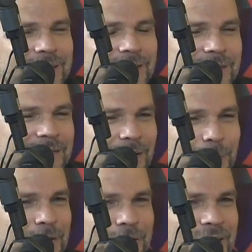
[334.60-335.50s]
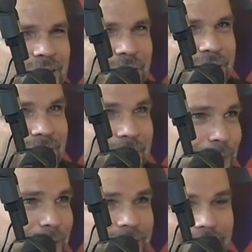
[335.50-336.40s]
are a couple of countries I
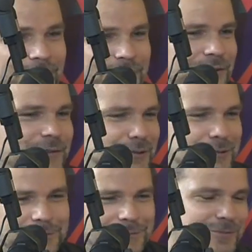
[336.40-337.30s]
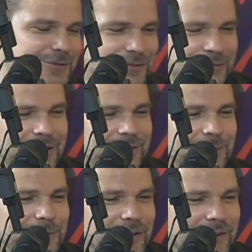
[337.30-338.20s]
really love to
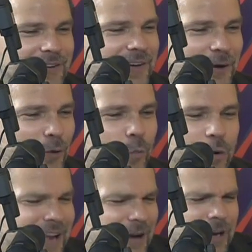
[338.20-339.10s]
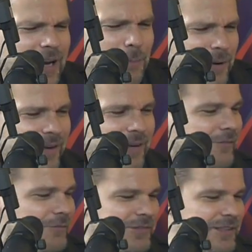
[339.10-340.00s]
travel, because I know whatever I play,
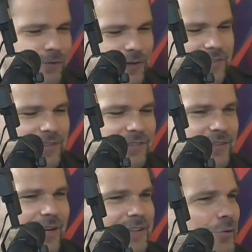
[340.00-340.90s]
even different things. You know, I